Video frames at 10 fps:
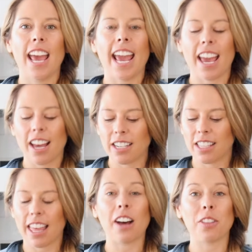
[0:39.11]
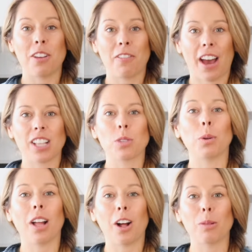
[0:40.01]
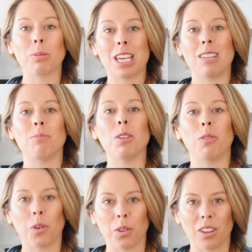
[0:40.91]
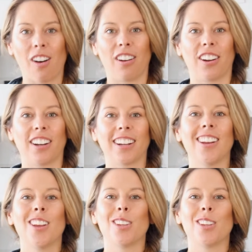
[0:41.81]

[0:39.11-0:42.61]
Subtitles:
And the healthy fats will help keep you full longer.